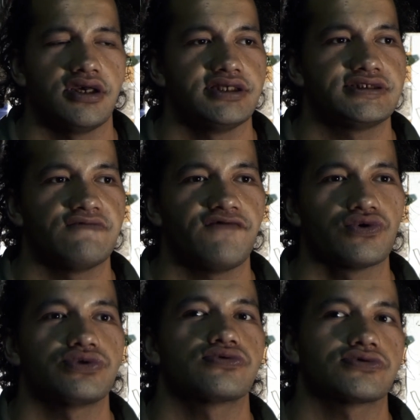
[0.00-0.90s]
It's a
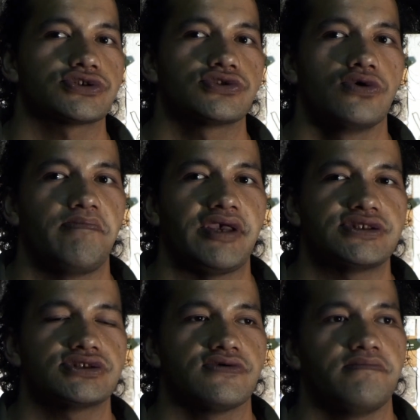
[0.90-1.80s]
very traditional
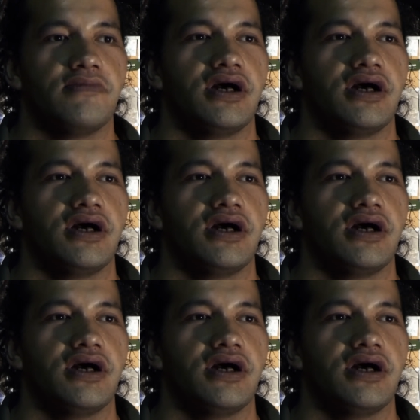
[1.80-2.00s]
piece of